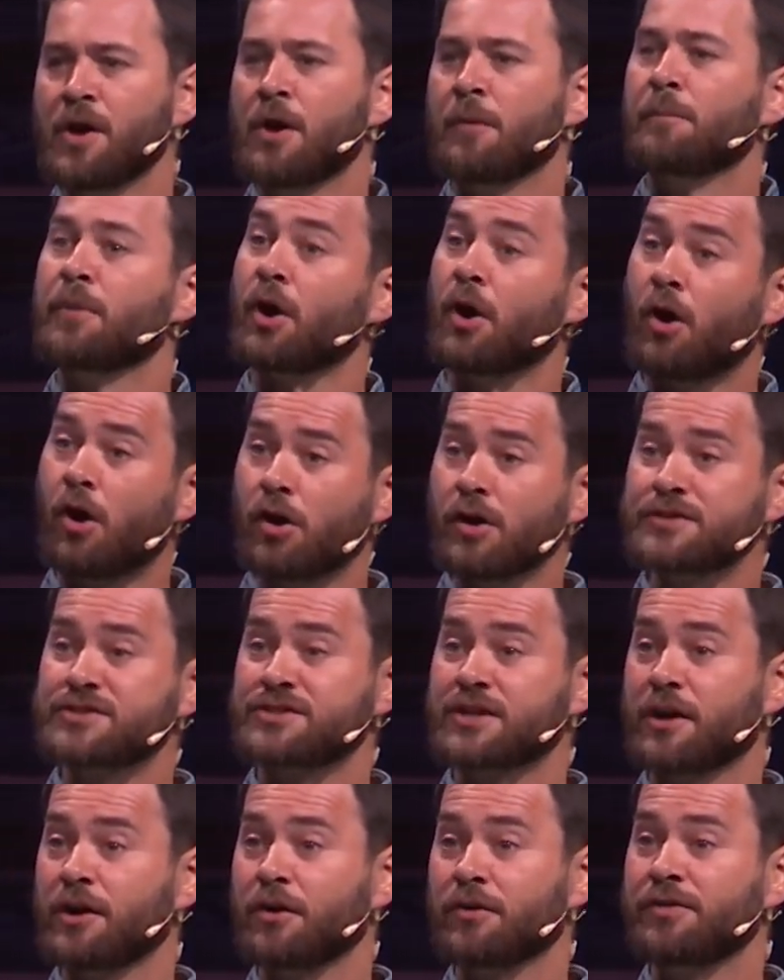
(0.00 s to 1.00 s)
But
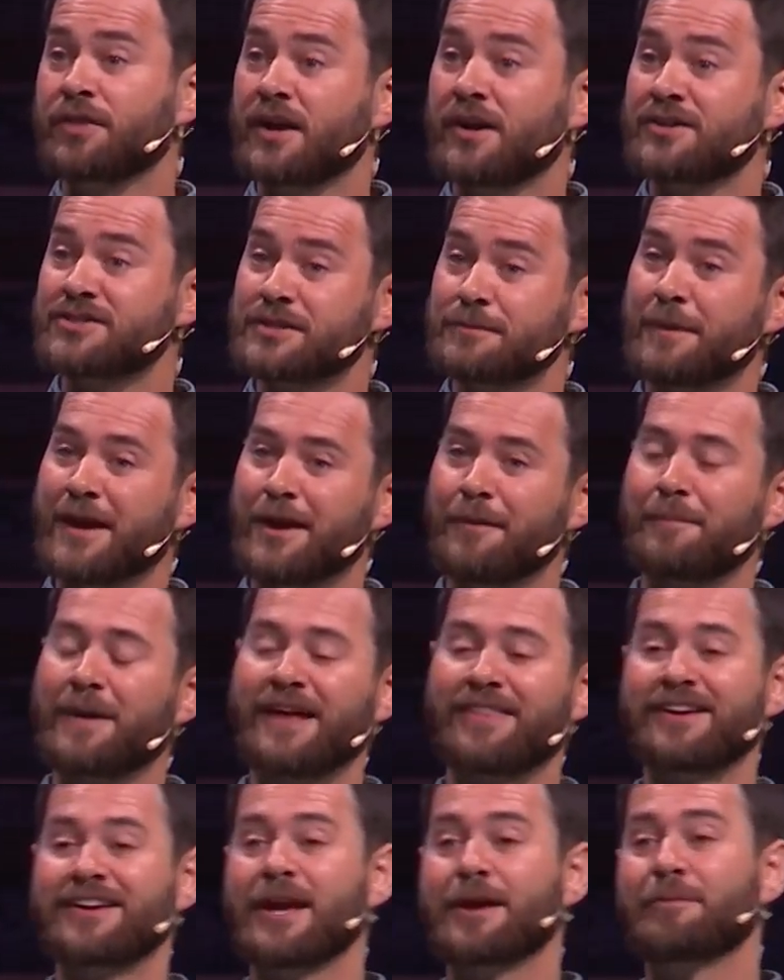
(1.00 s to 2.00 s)
also there's a man by
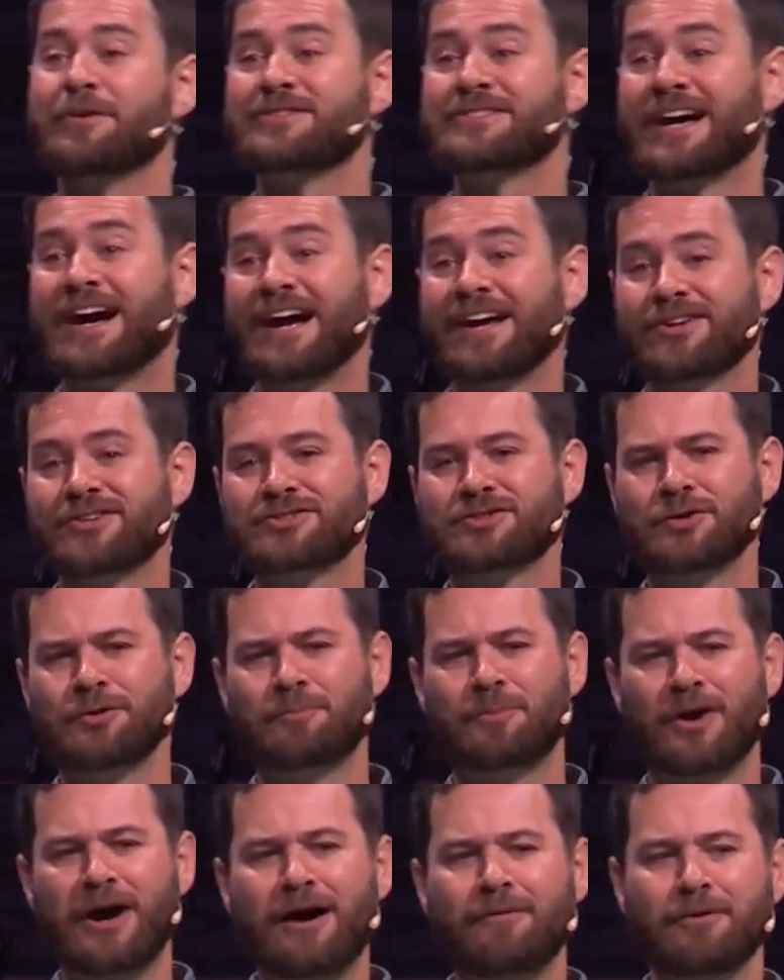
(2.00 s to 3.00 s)
the name of Titus who
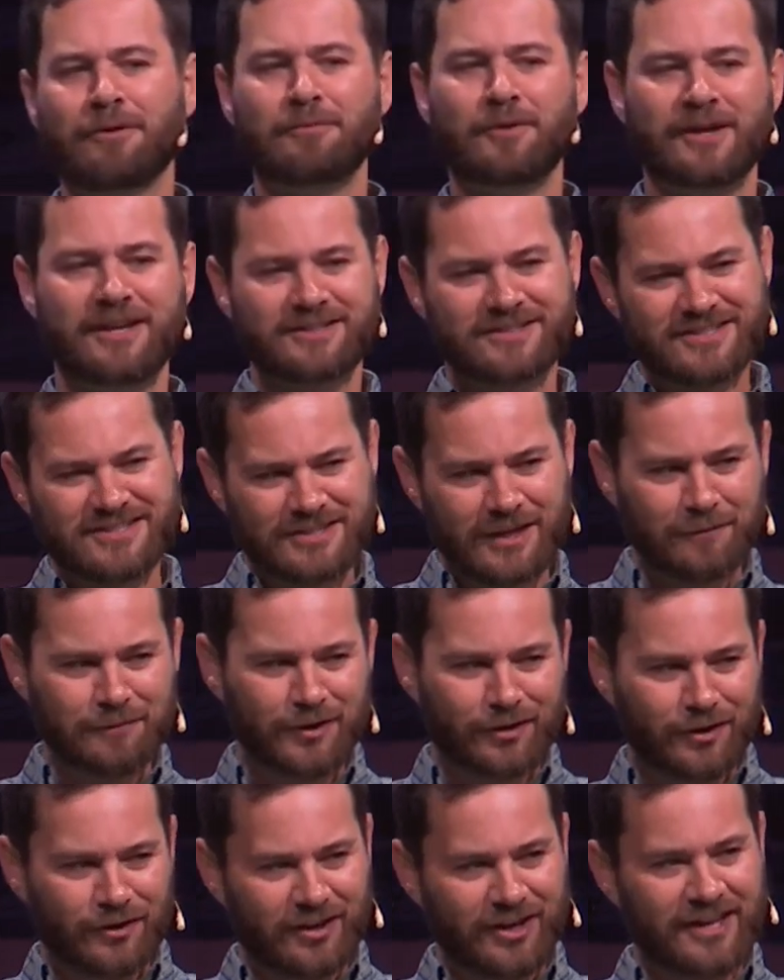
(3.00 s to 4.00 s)
probably, to some
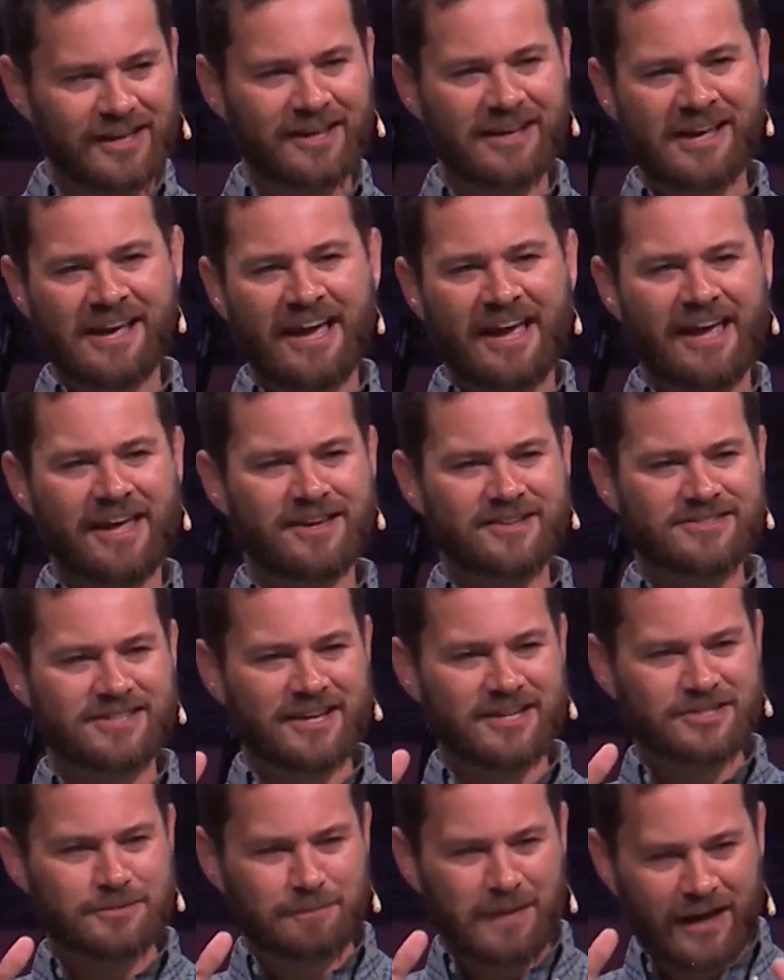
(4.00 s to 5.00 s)
degree,
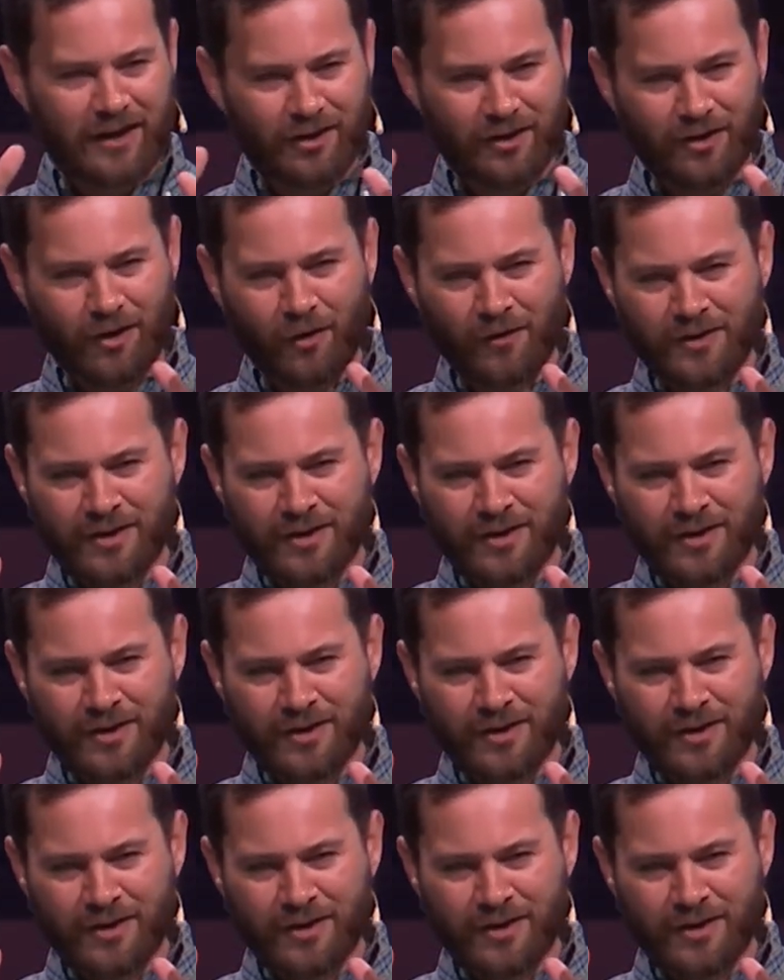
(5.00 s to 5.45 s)
is better